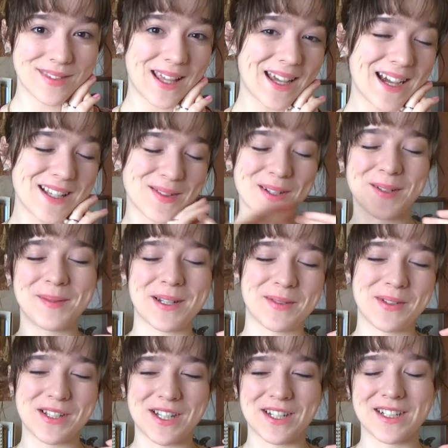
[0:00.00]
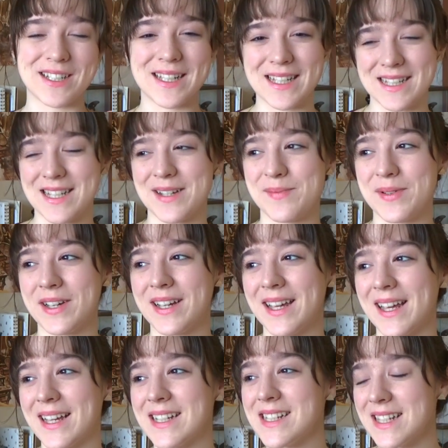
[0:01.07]
Hey guys, welcome back to my channel. It's
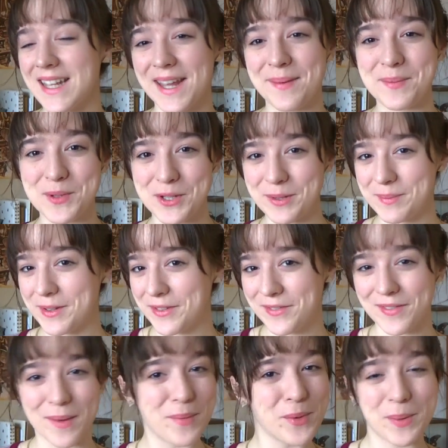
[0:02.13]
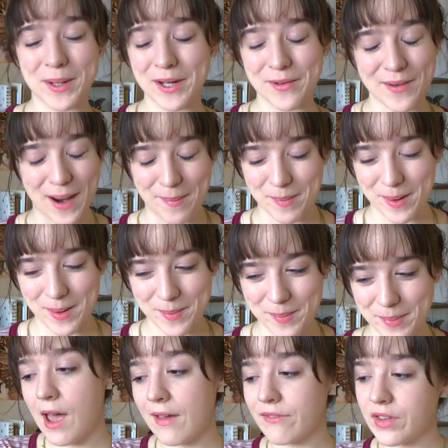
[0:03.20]
Emma, and today I'm doing my February
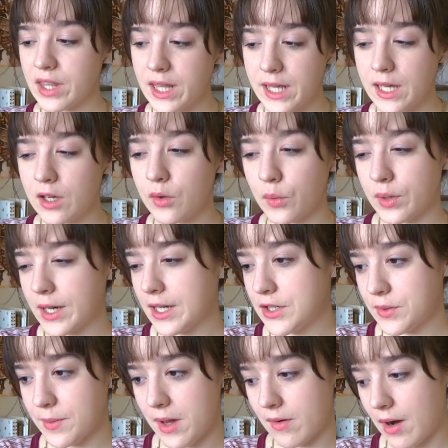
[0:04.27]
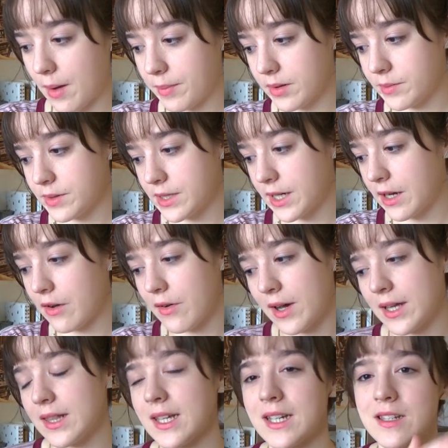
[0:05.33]
wrap-up. I feel like when I do my wrap-ups now,
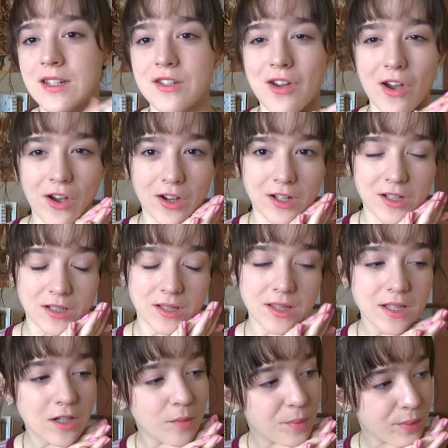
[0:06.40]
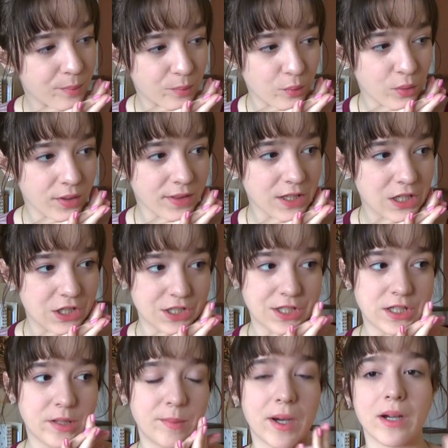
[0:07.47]
I'd like to talk a little bit more than
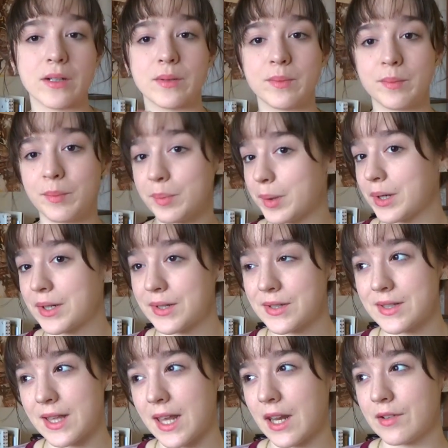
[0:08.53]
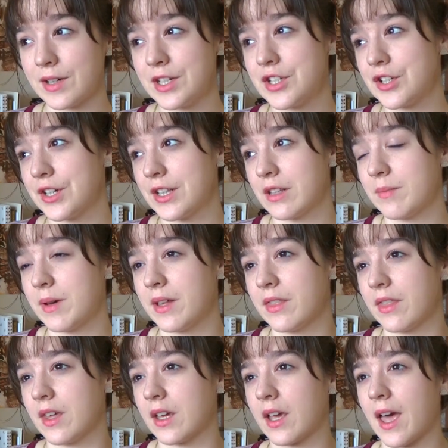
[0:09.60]
just about books that I read during the
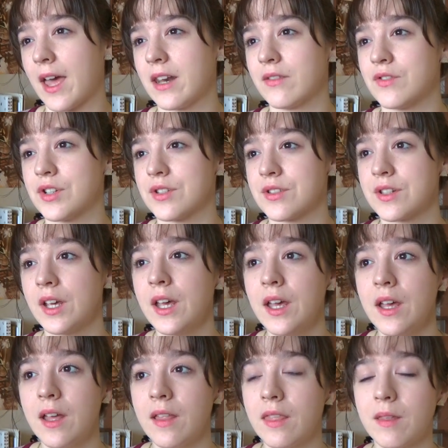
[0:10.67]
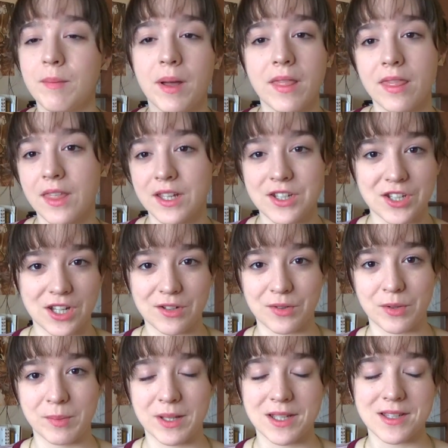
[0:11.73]
month and kind of just the month in
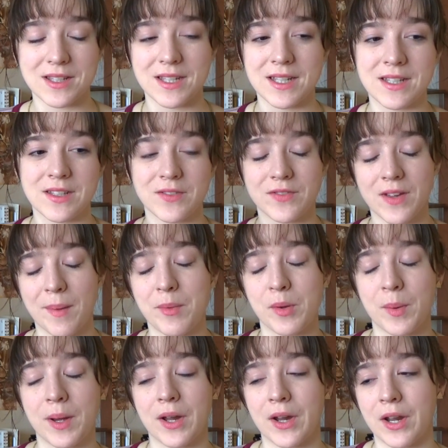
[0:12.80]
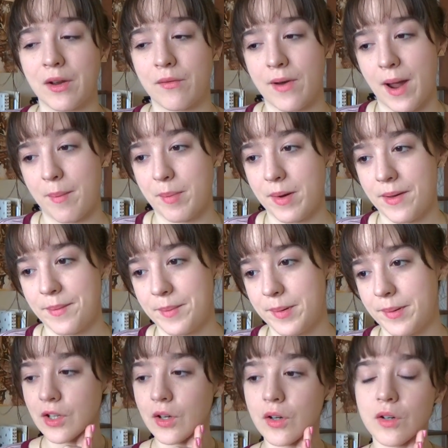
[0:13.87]
general, because it is a February
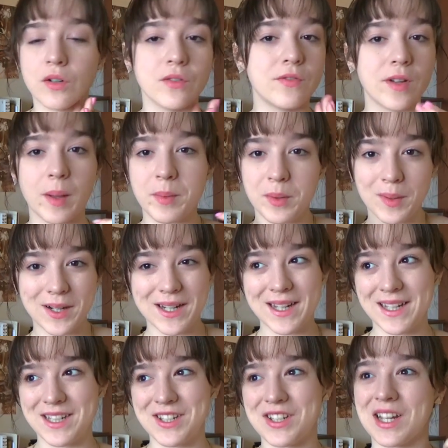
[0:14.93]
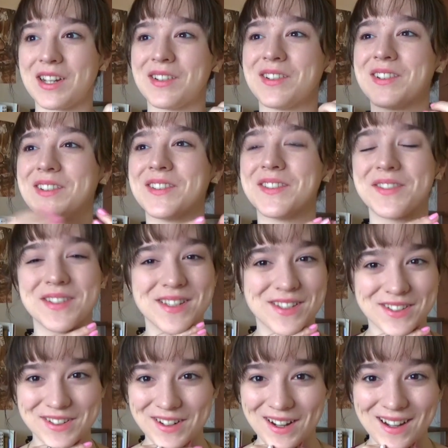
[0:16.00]
wrap-up. So February in general
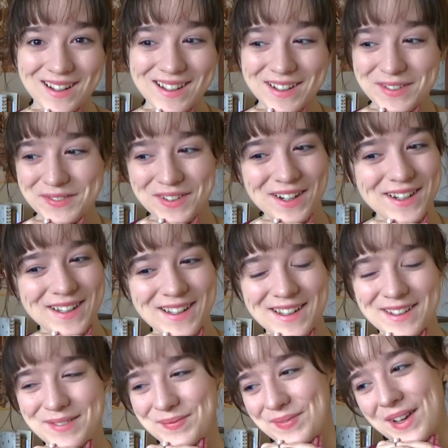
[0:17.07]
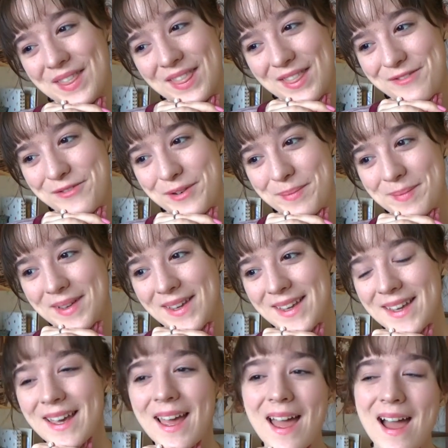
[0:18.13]
was not a very good month for
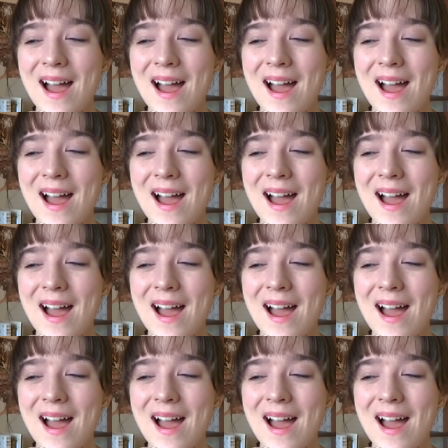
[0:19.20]
me.